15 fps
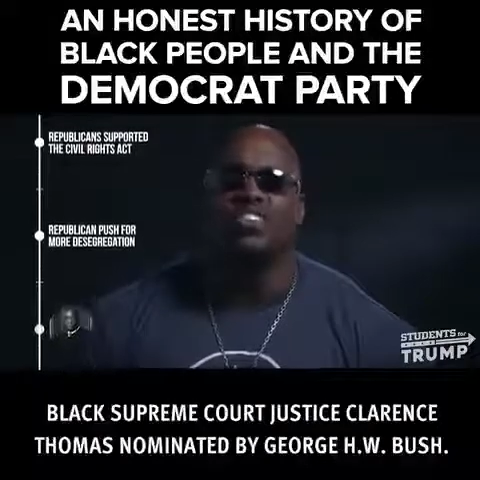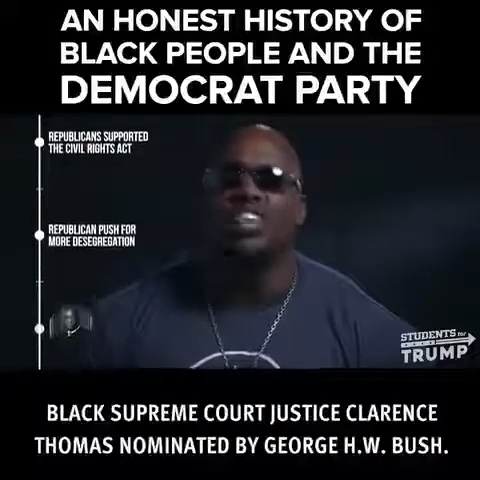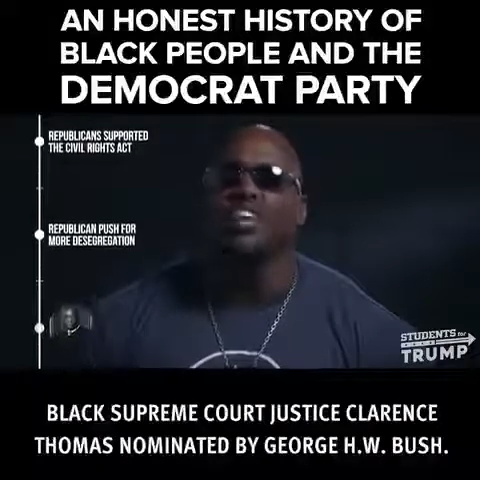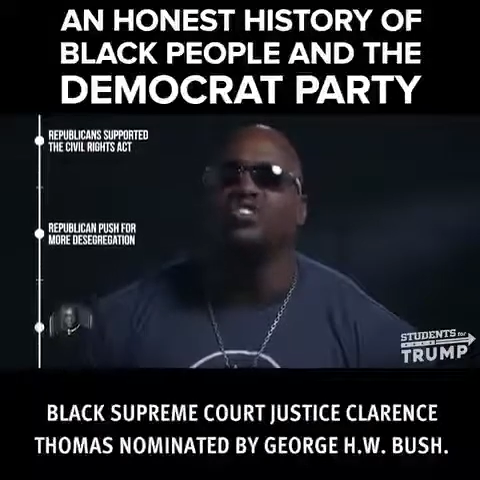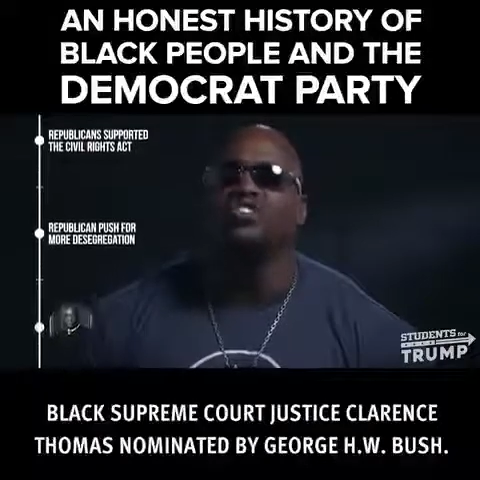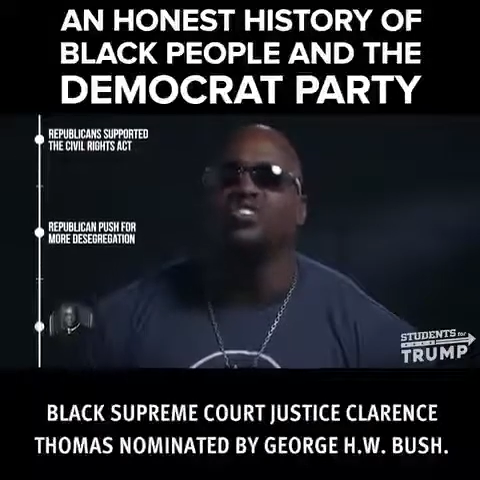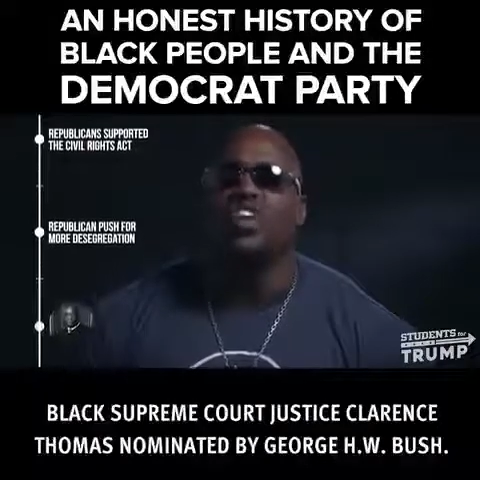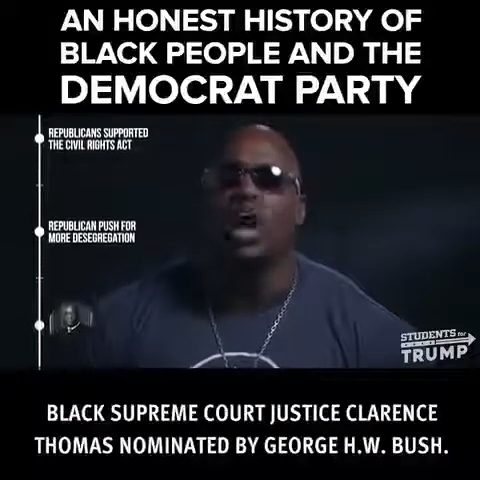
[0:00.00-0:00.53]

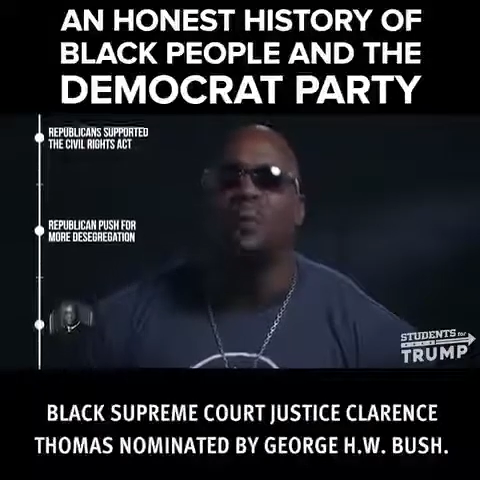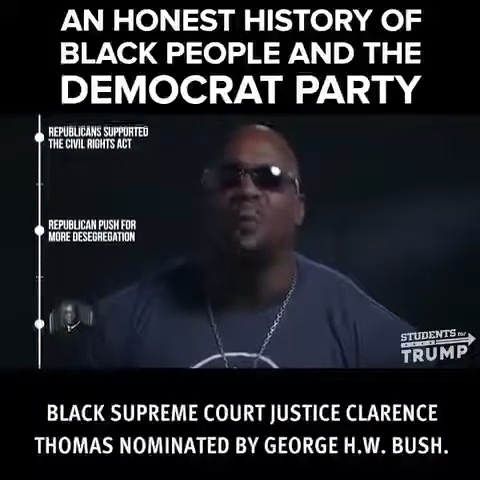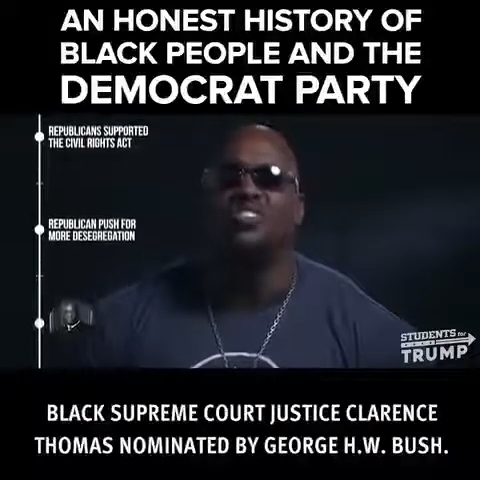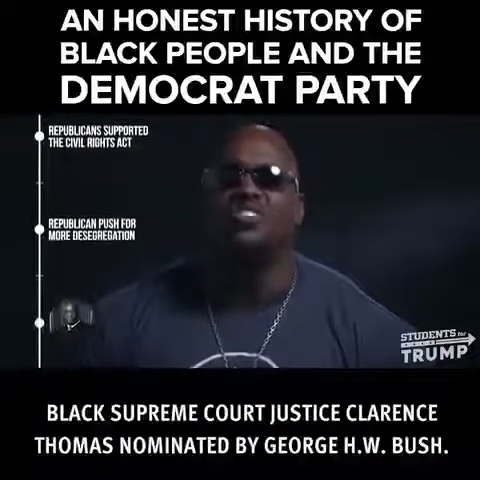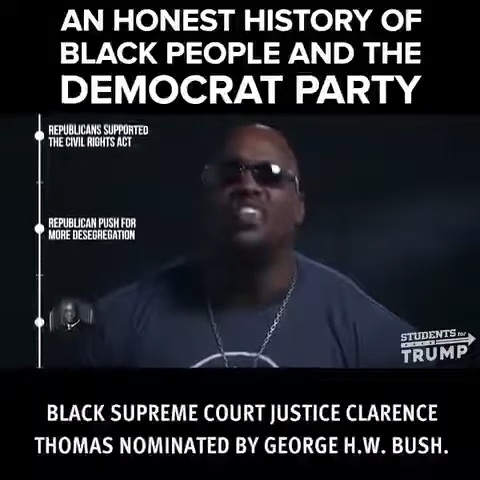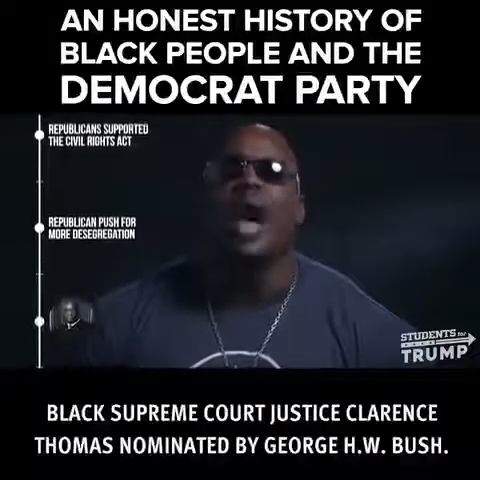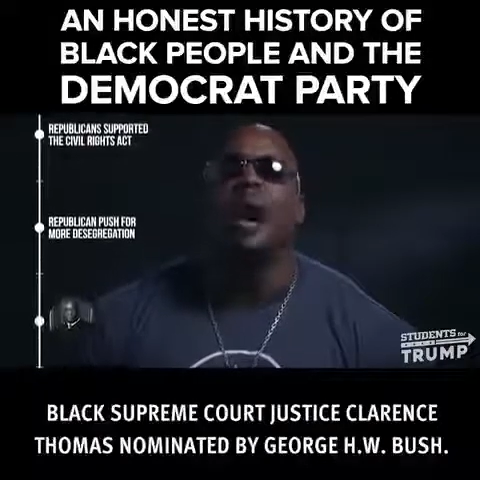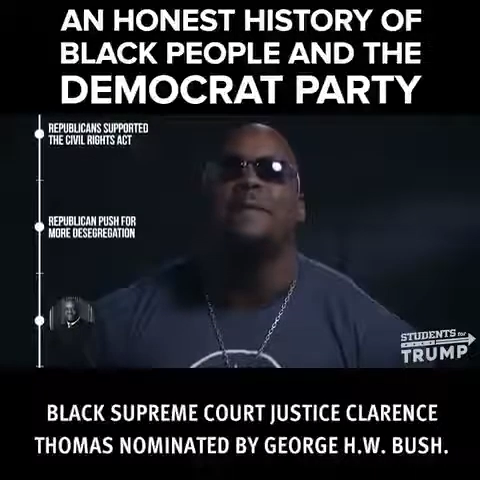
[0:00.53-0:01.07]
Clarence
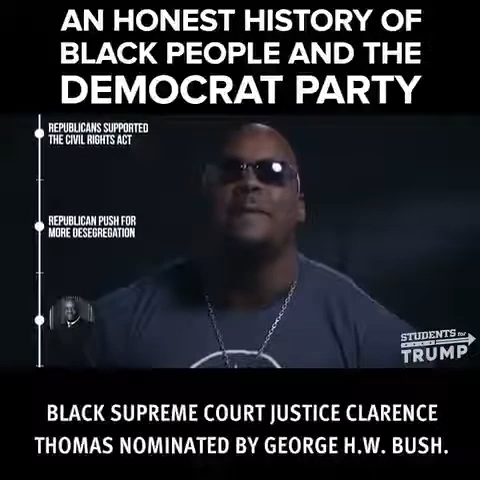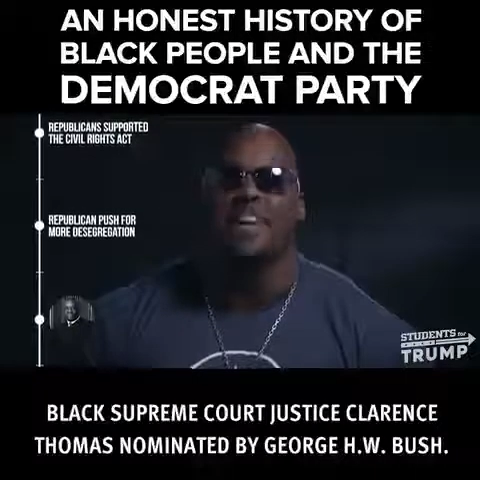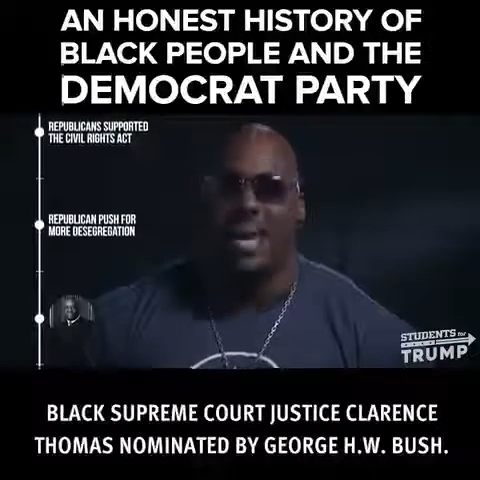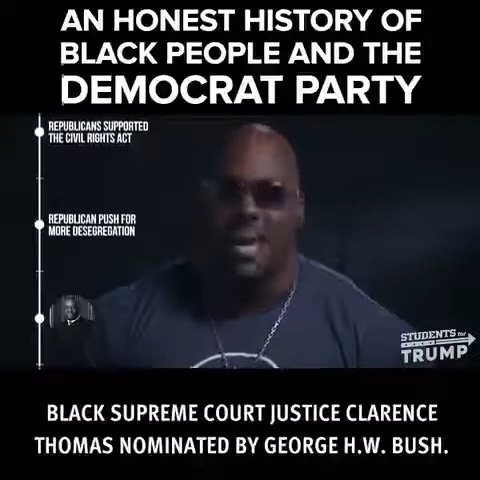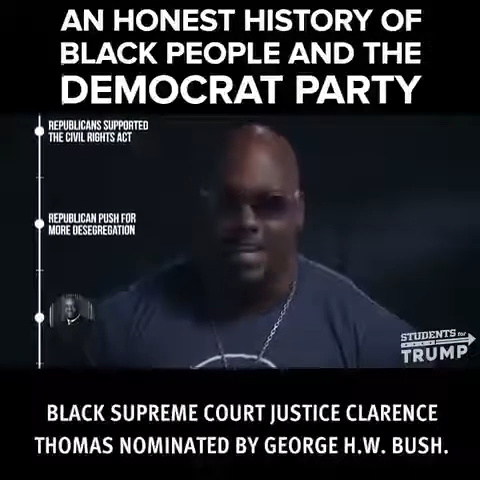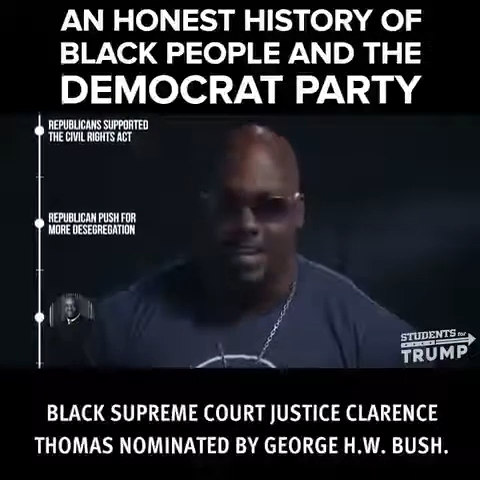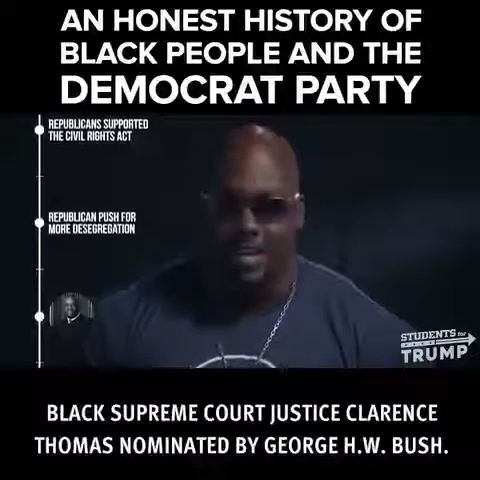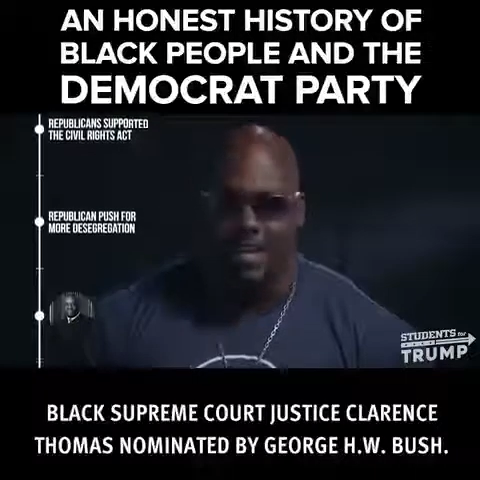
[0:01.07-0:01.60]
Thomas,
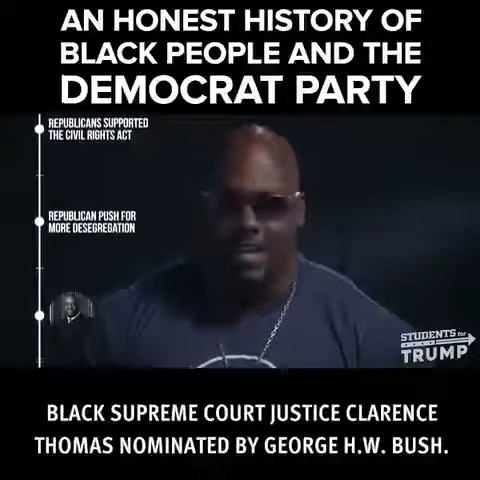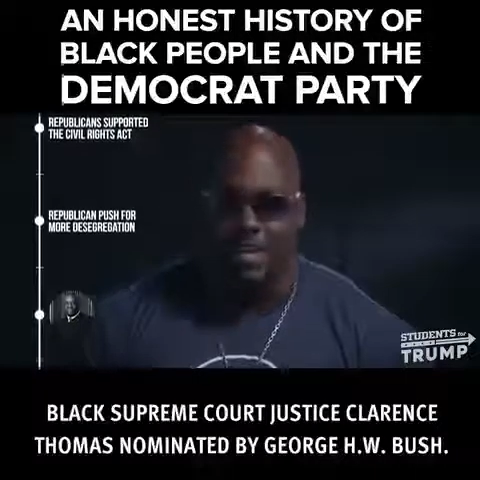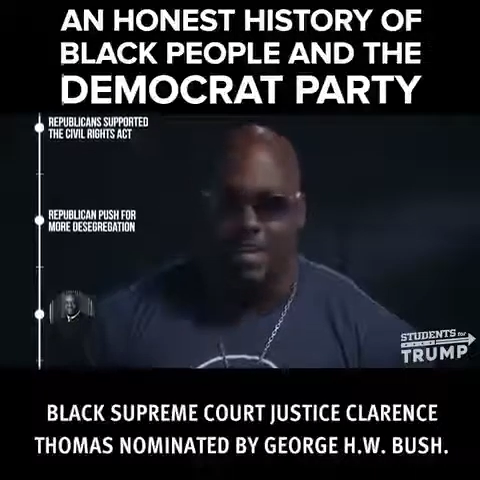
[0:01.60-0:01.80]
nominated